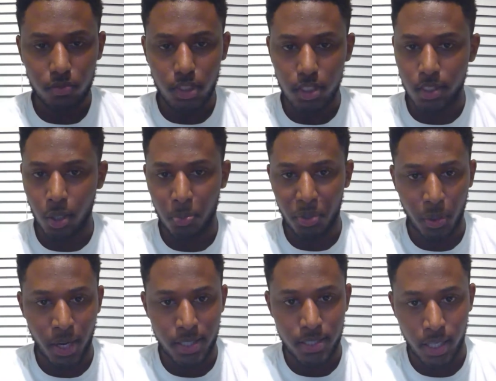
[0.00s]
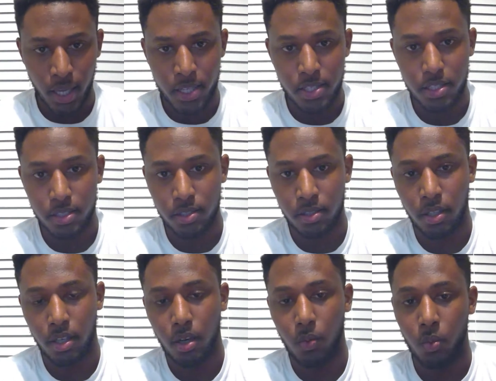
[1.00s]
So procrastination
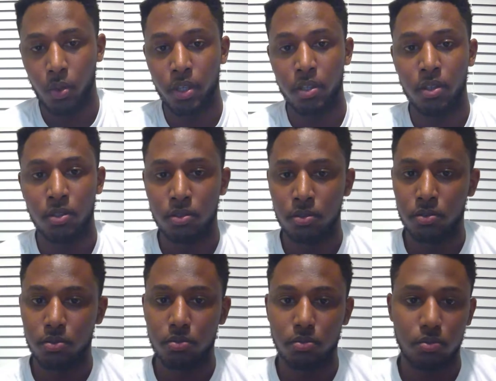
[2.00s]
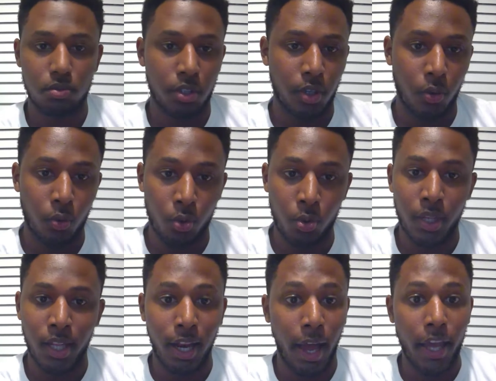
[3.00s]
will, ruin
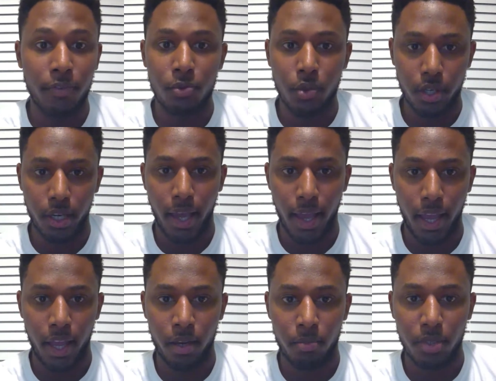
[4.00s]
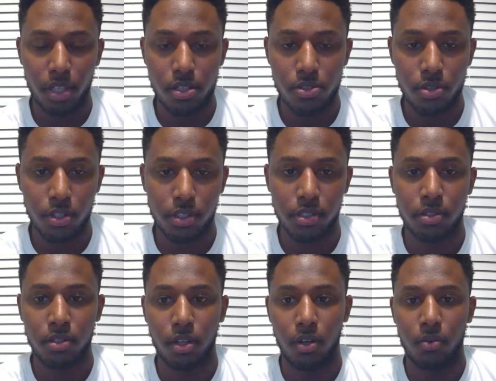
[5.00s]
the life you could have had because
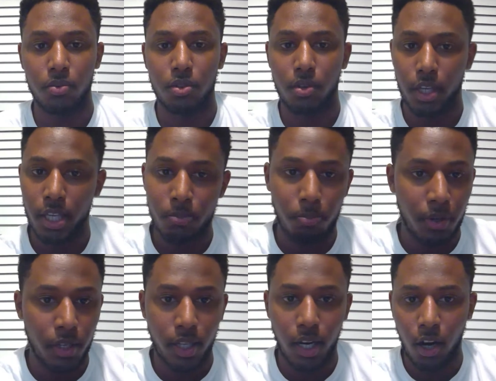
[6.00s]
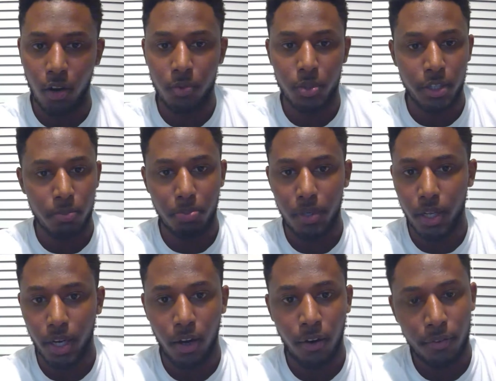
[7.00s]
you keep putting it off. You keep putting it
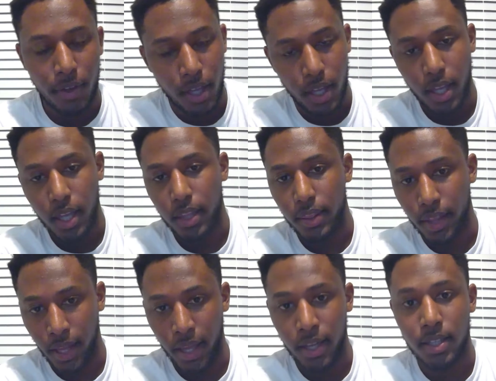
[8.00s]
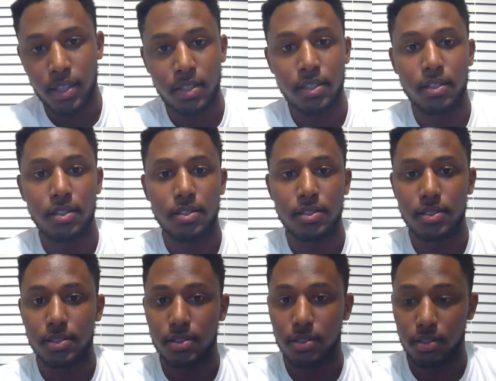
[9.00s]
off. That
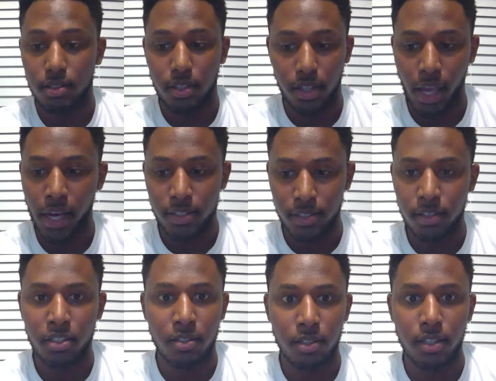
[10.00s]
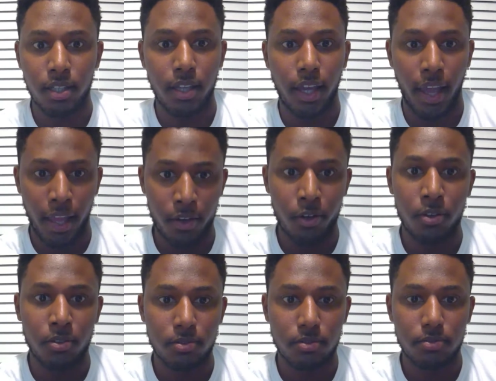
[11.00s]
is literally
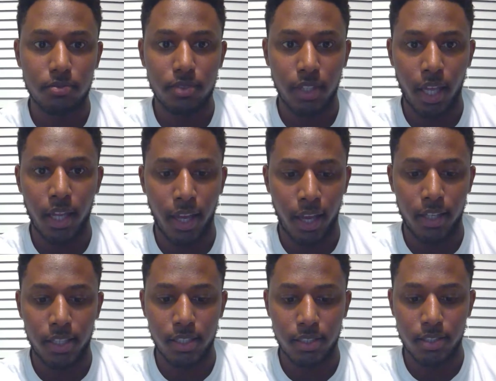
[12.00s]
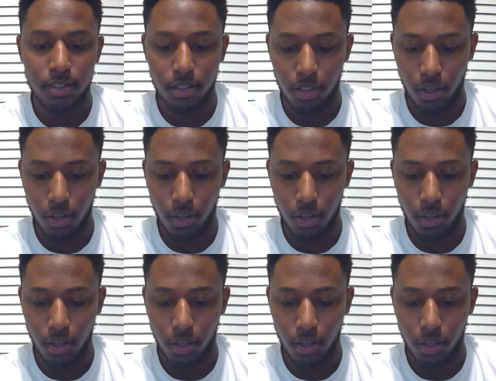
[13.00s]
hell. That is,